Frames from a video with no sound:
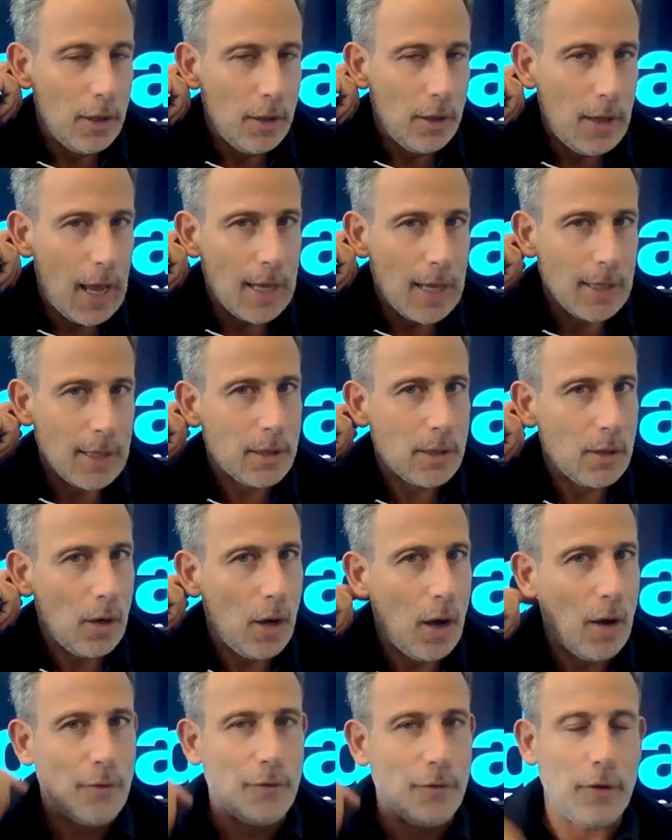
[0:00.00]
that's
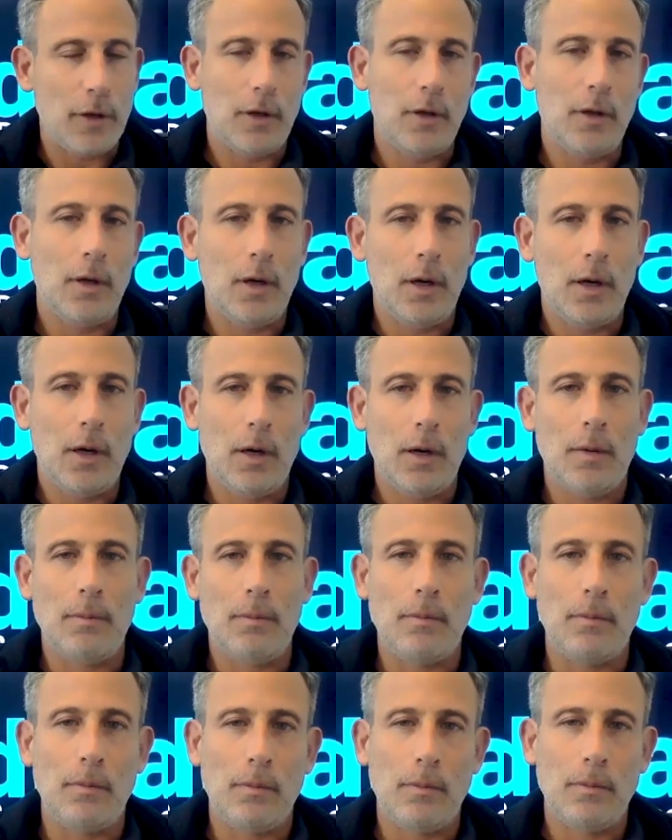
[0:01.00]
often
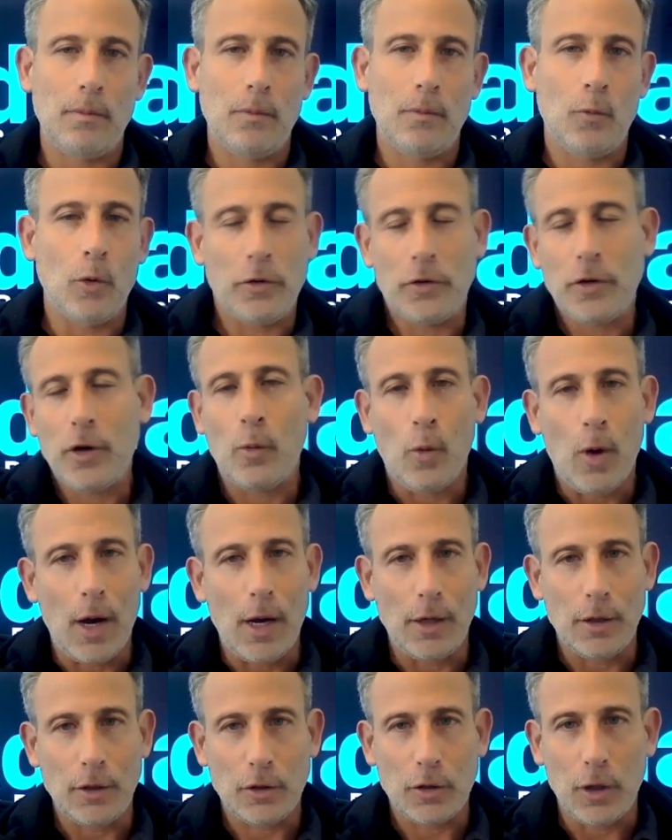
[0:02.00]
um, worth their
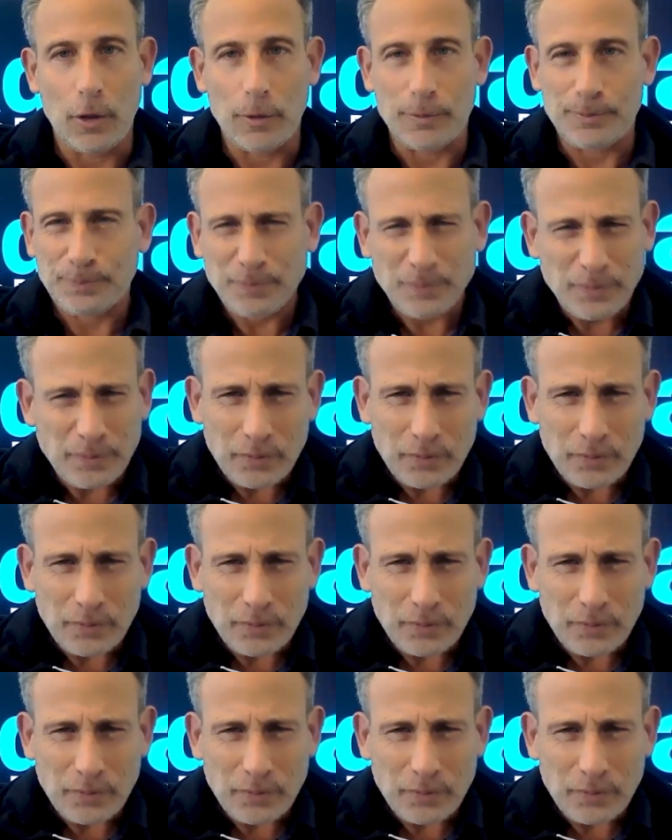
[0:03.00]
while. So